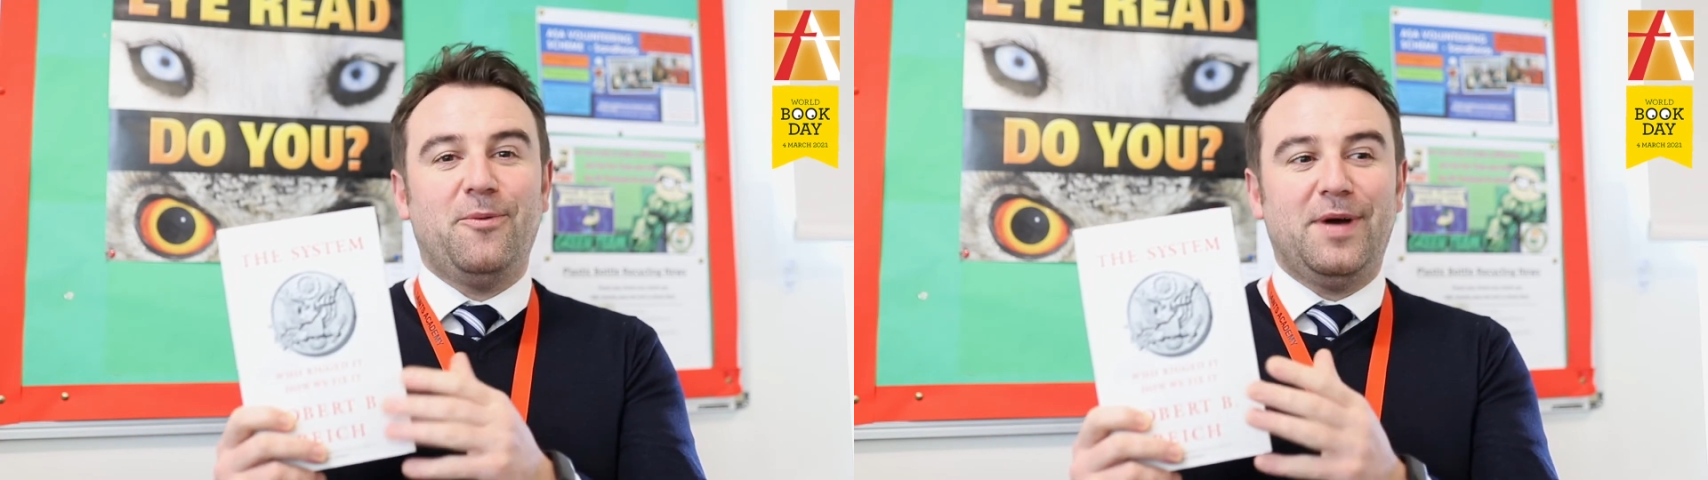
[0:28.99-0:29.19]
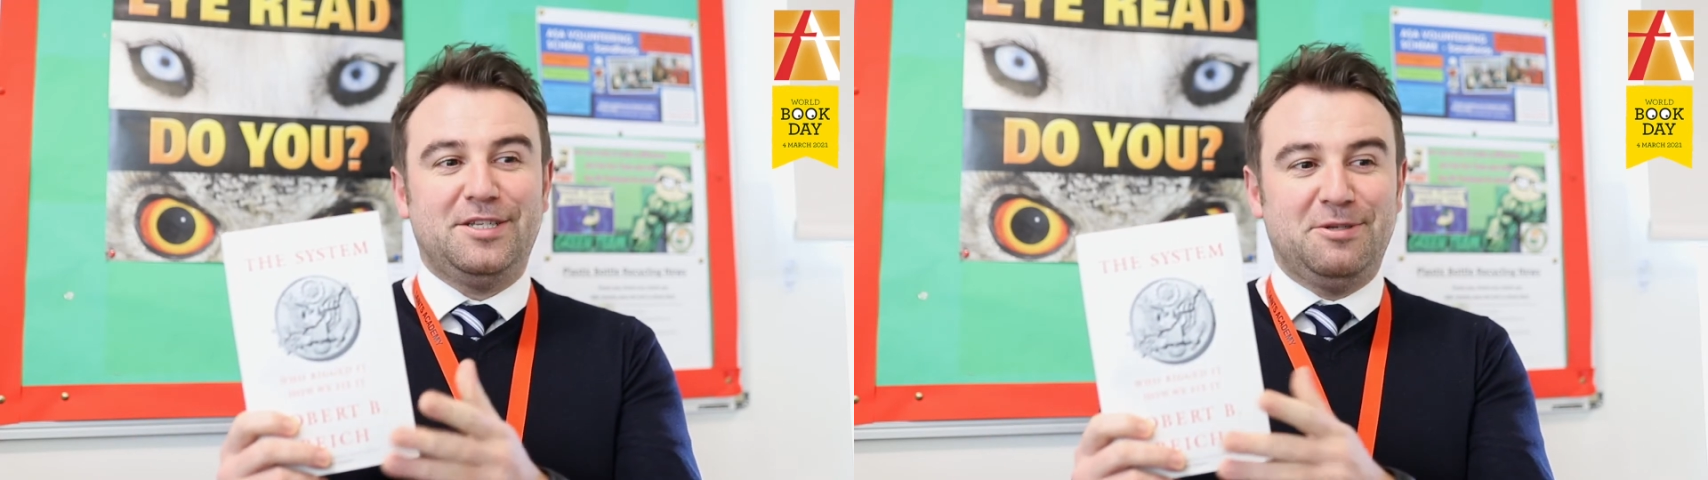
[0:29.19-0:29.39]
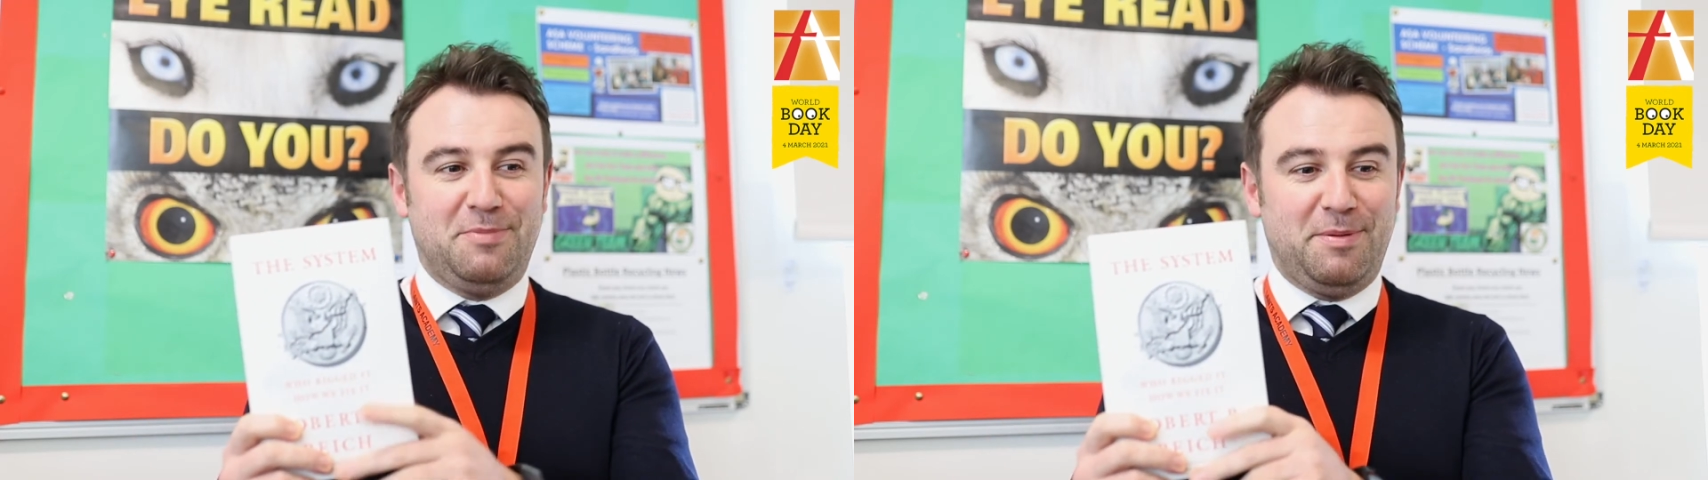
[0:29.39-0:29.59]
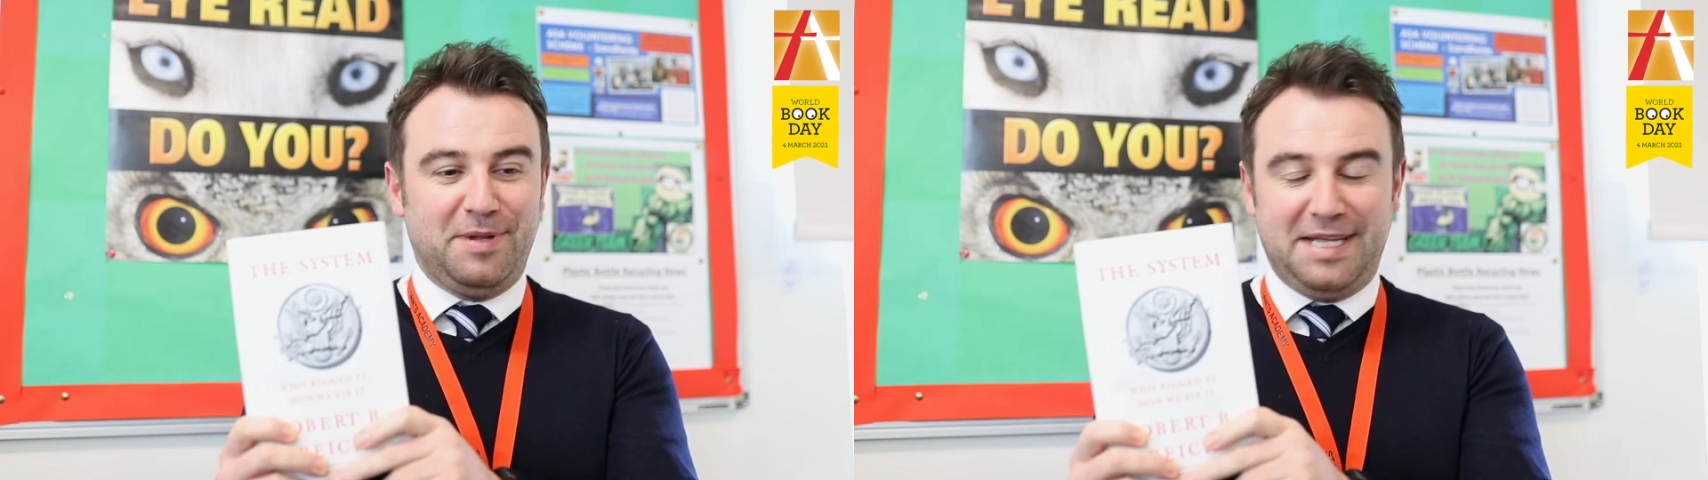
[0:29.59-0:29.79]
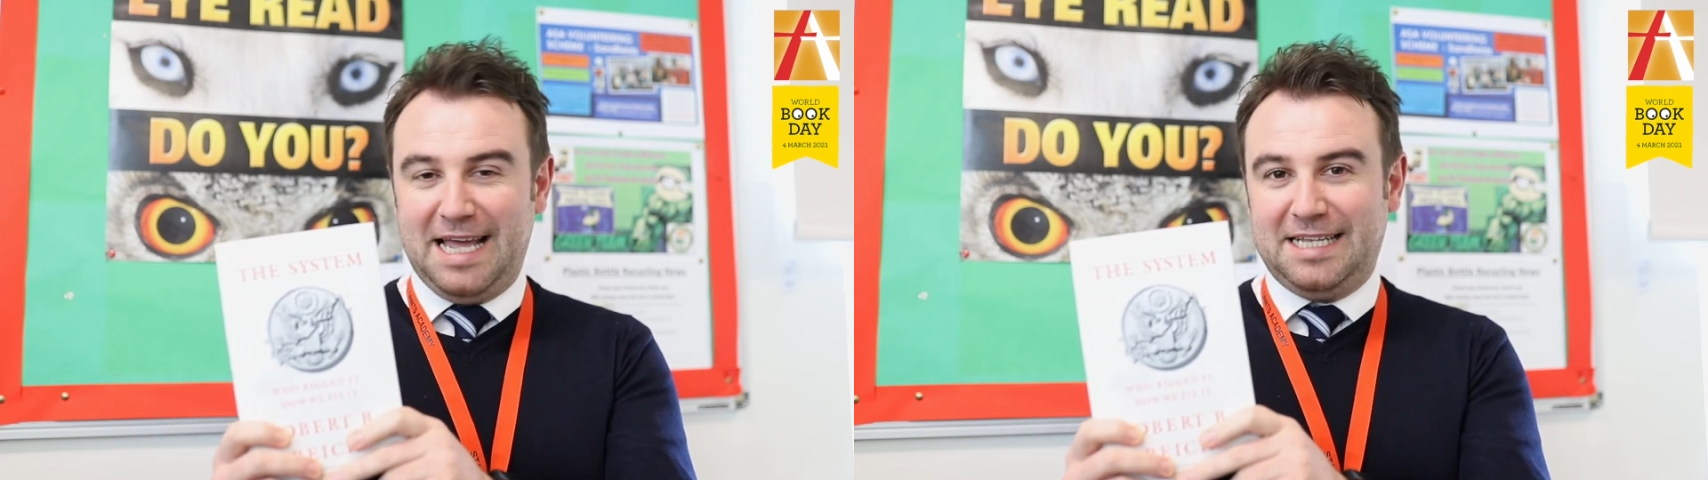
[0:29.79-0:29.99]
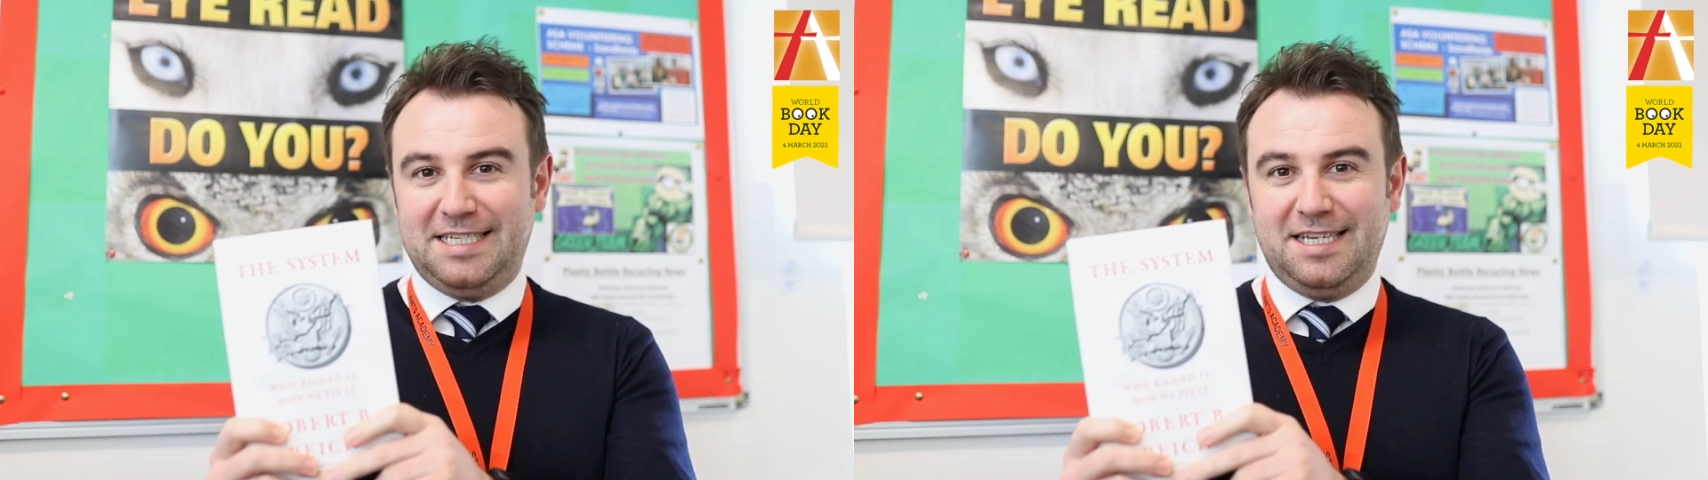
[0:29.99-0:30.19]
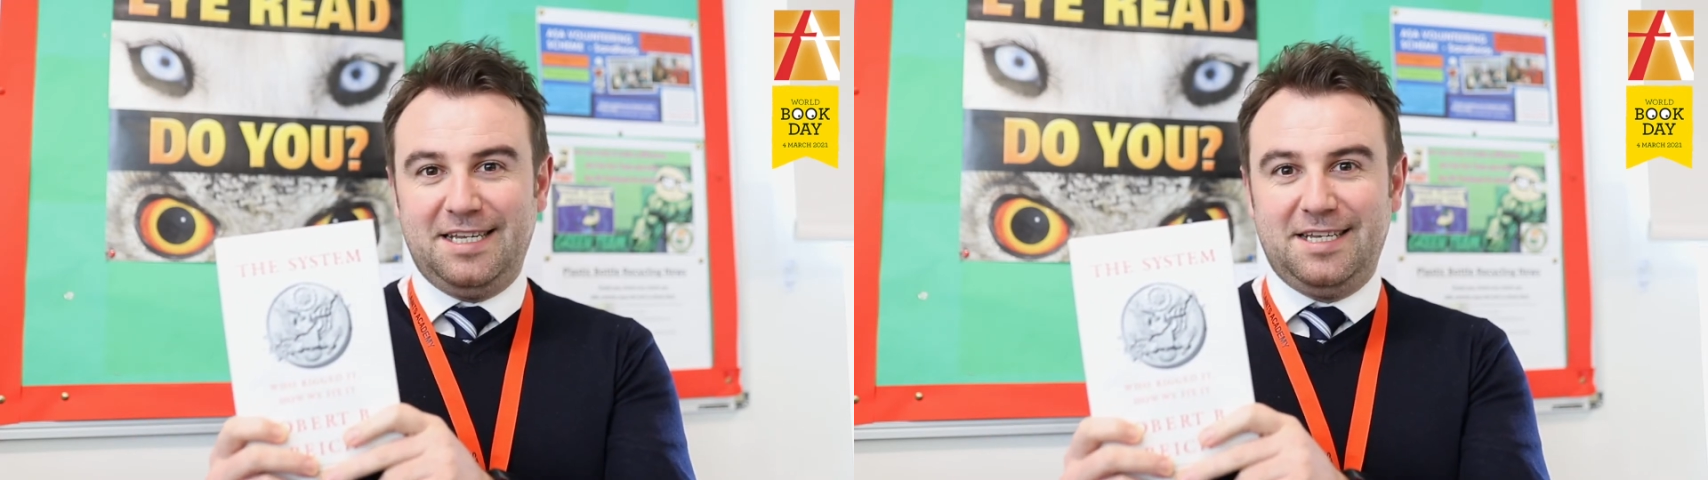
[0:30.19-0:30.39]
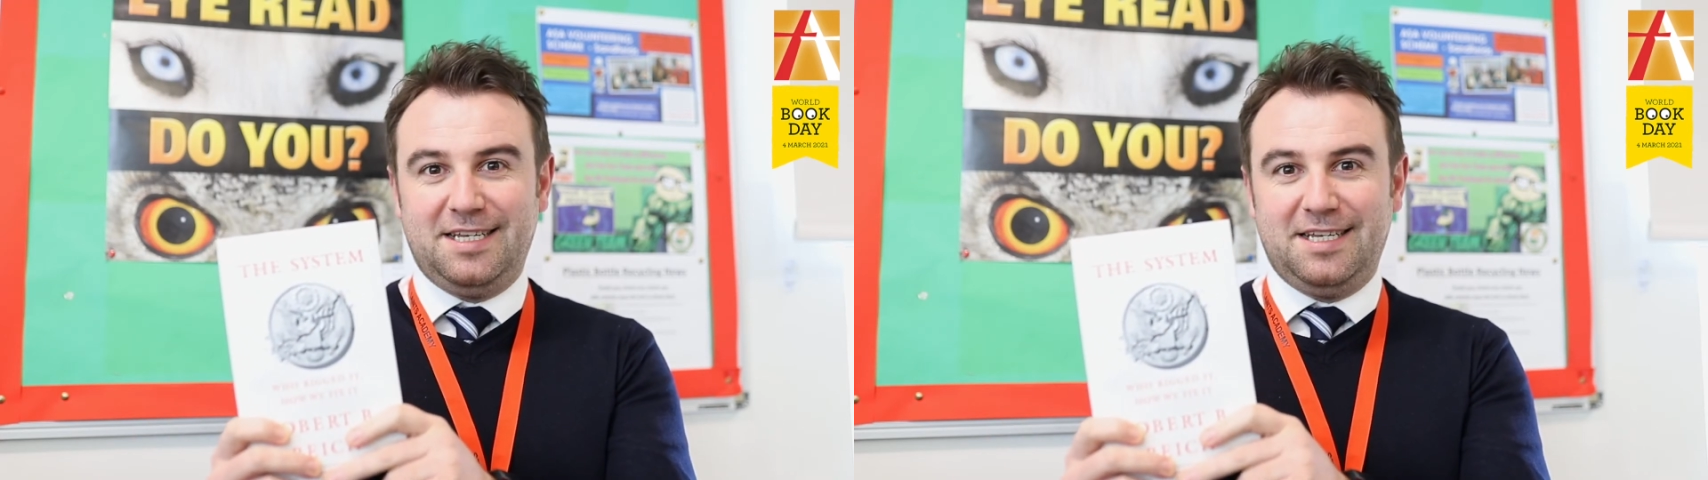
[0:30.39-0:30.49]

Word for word: when some people get